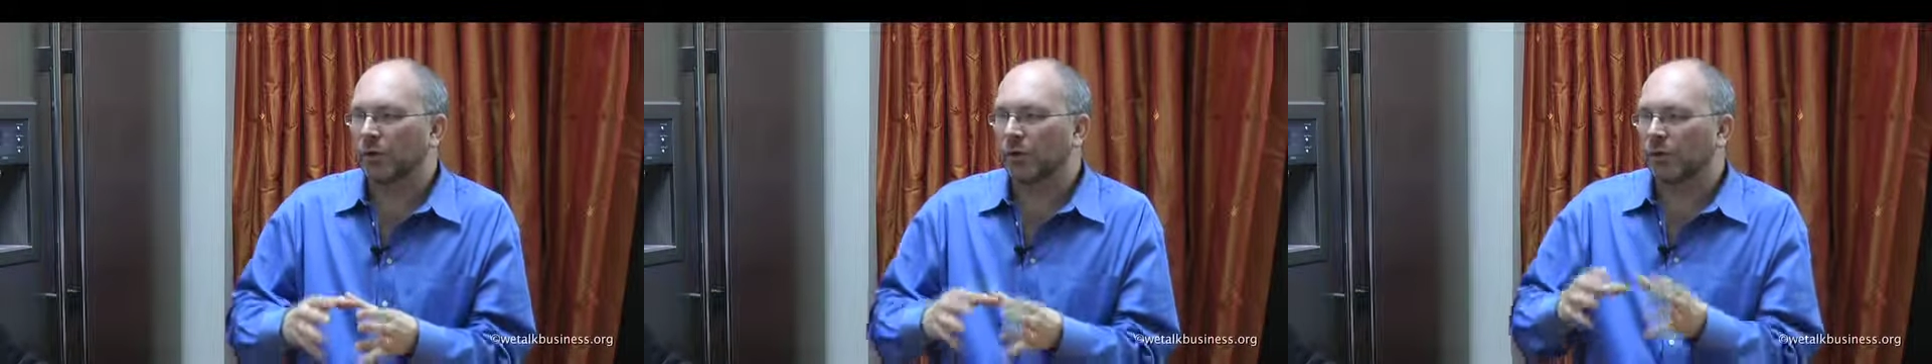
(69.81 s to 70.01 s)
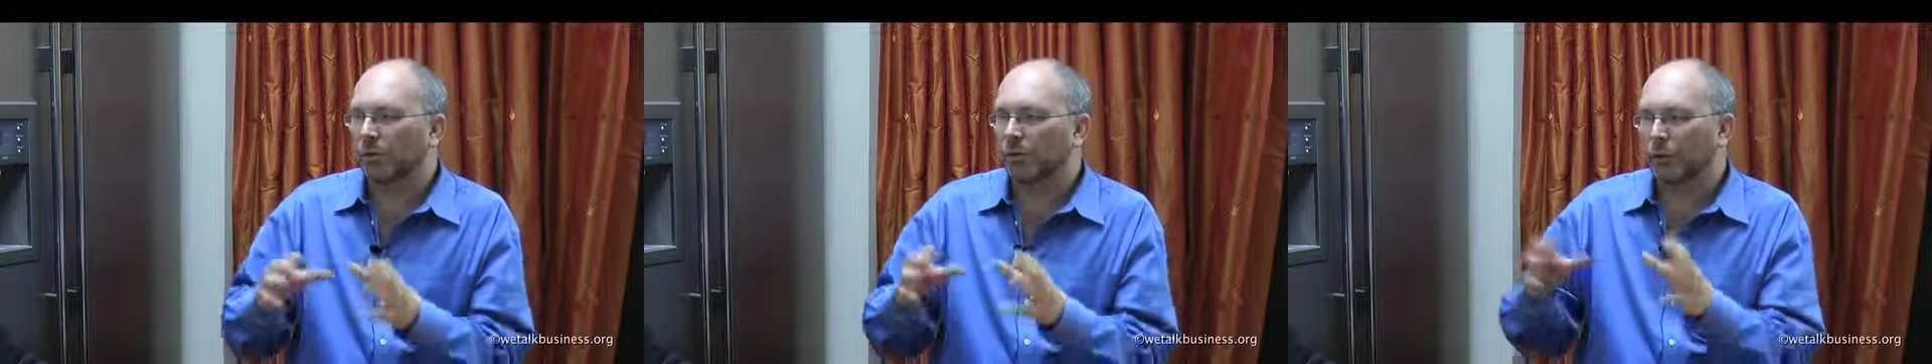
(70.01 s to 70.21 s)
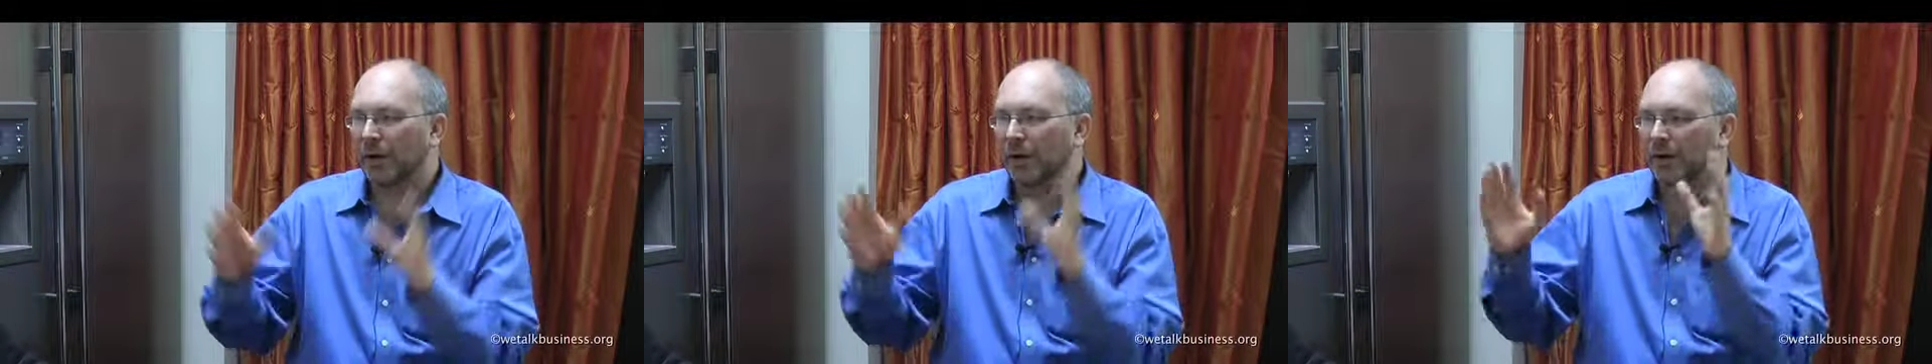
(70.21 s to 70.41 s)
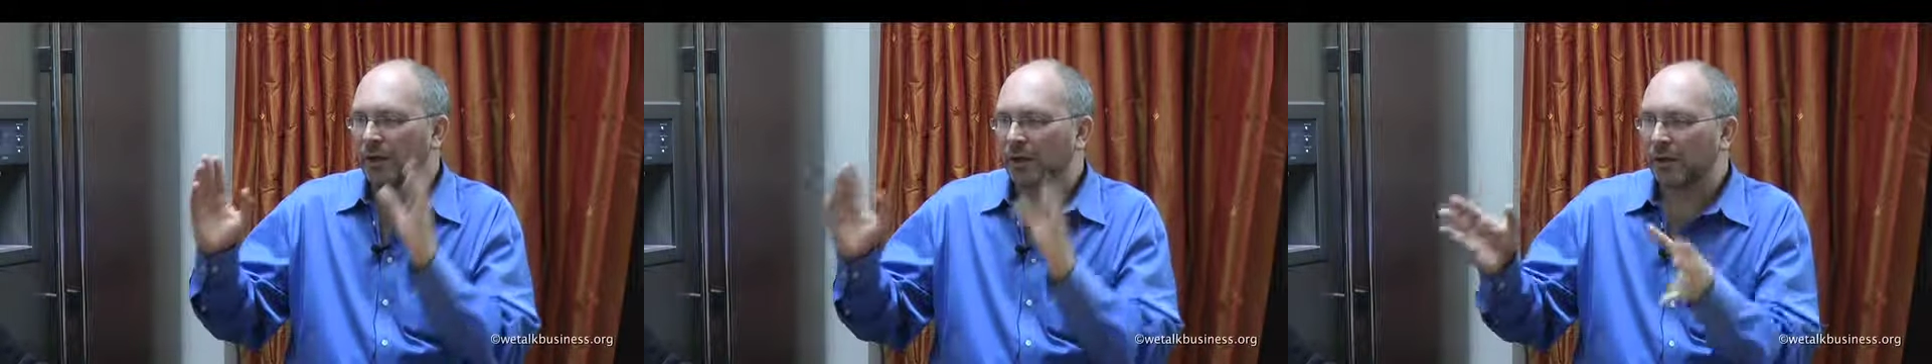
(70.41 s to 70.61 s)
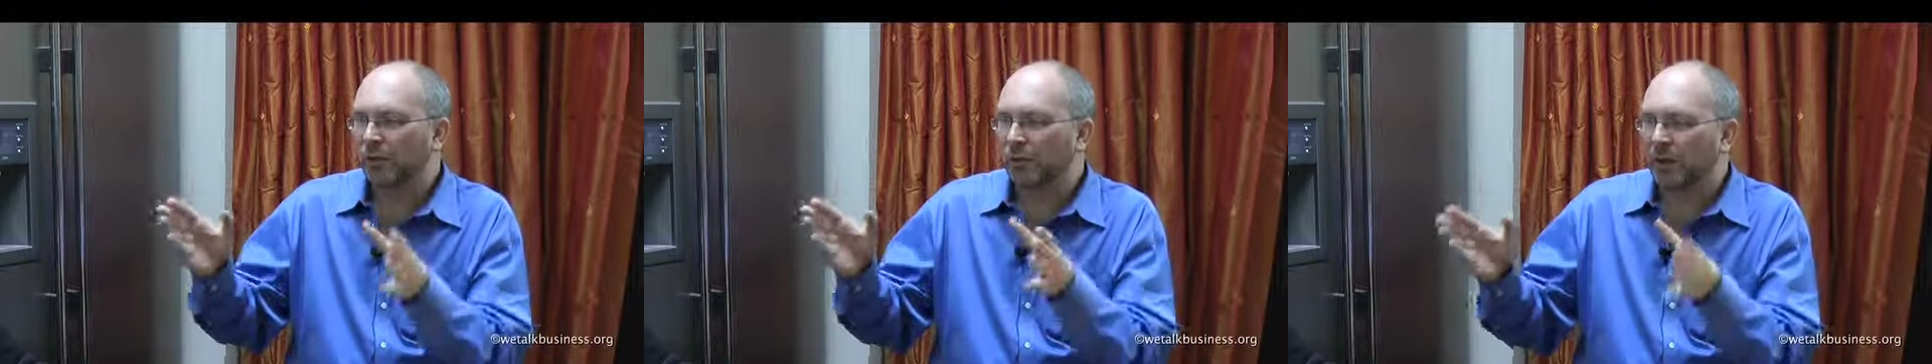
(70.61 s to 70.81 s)
your brand
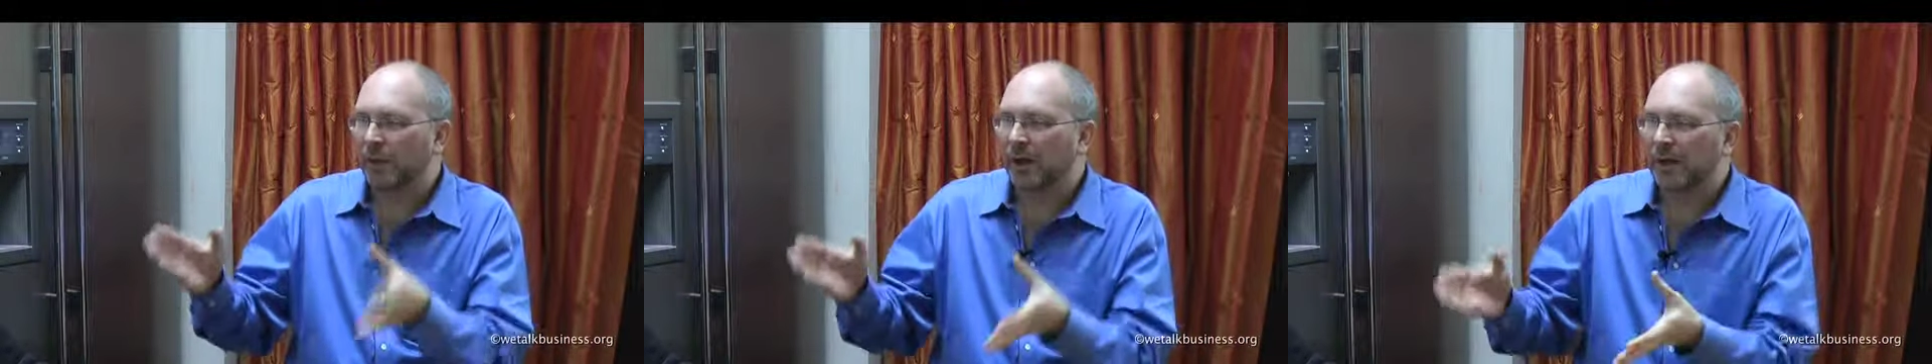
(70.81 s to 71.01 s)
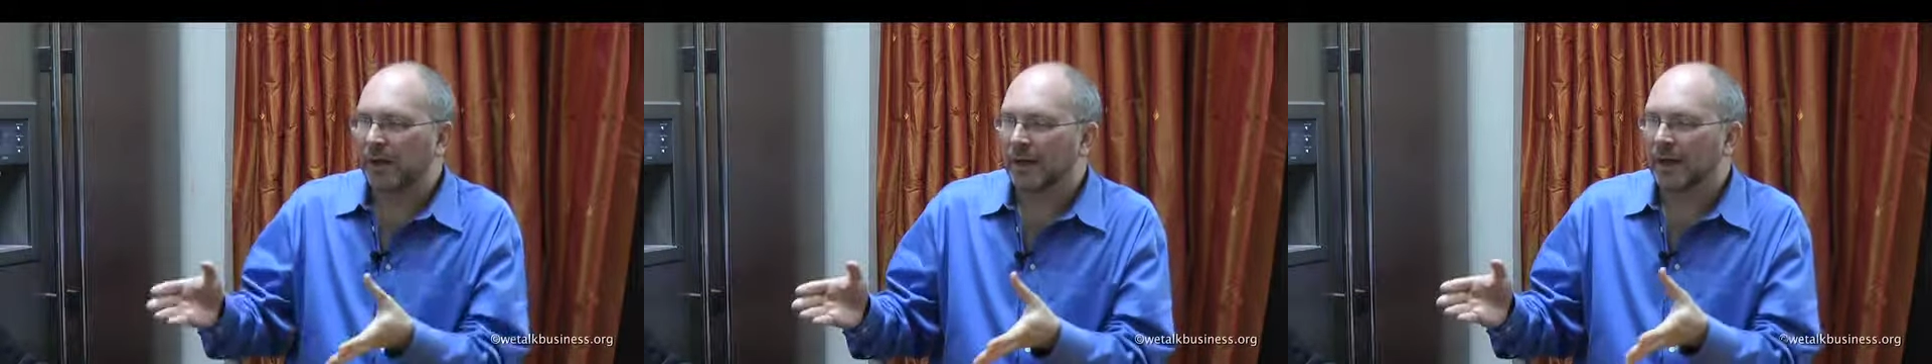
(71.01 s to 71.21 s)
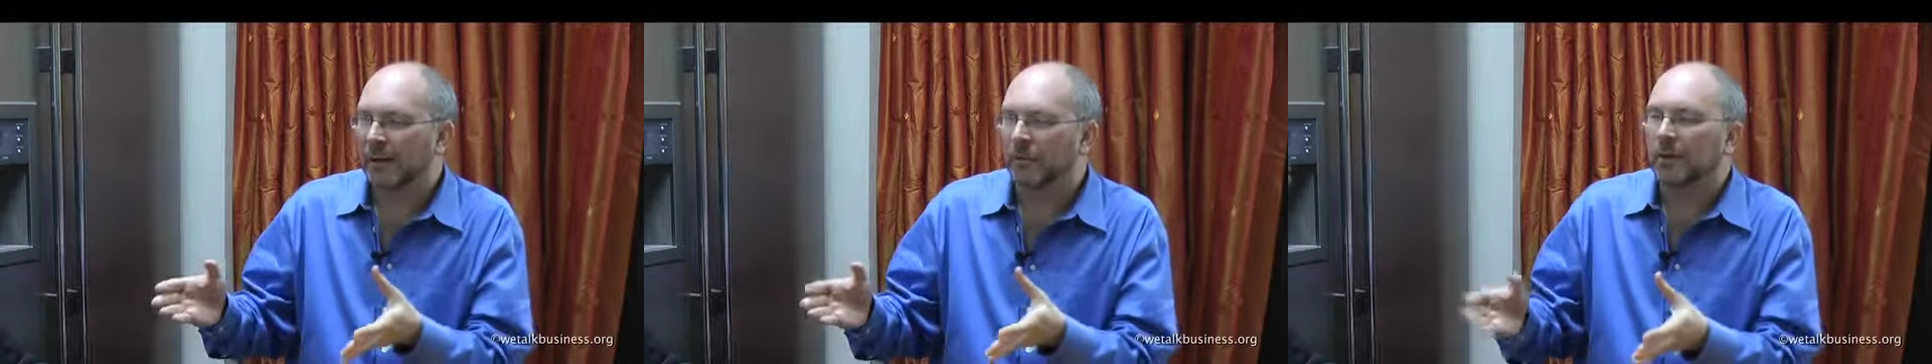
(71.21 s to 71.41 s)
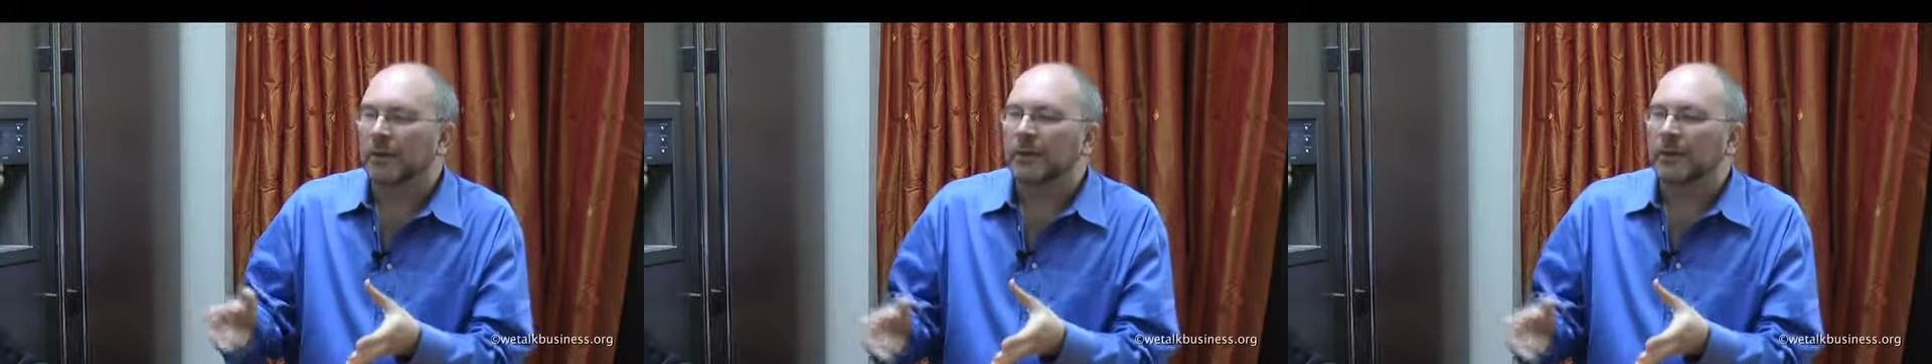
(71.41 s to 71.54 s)
new domain name,